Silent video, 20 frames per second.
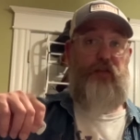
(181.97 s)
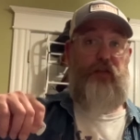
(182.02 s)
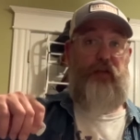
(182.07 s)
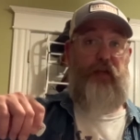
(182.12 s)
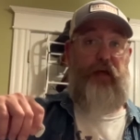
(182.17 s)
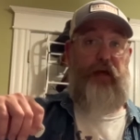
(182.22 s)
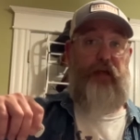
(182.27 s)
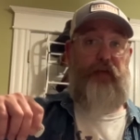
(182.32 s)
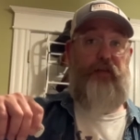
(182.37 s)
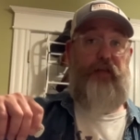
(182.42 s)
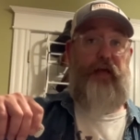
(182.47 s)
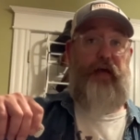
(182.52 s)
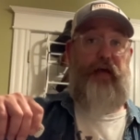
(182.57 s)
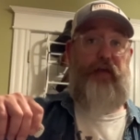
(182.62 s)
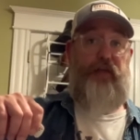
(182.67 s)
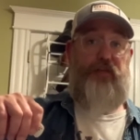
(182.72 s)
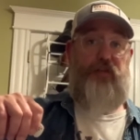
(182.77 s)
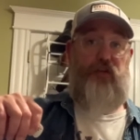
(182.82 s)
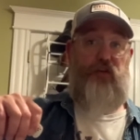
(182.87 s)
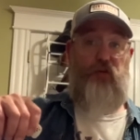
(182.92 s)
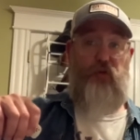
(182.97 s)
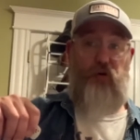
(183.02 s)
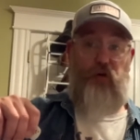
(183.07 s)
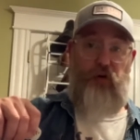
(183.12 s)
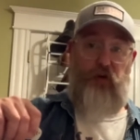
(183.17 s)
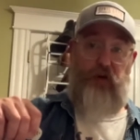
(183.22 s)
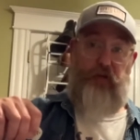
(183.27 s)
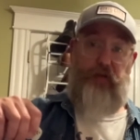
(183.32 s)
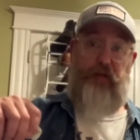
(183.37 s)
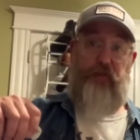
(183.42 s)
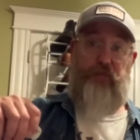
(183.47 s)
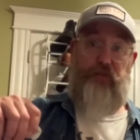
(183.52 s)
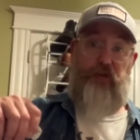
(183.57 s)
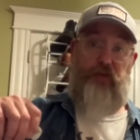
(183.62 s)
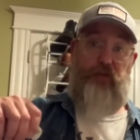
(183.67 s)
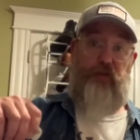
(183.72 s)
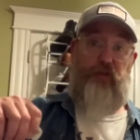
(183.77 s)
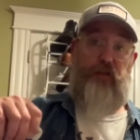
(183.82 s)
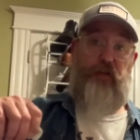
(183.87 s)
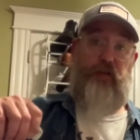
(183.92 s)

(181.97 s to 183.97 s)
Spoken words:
that last chord, if you're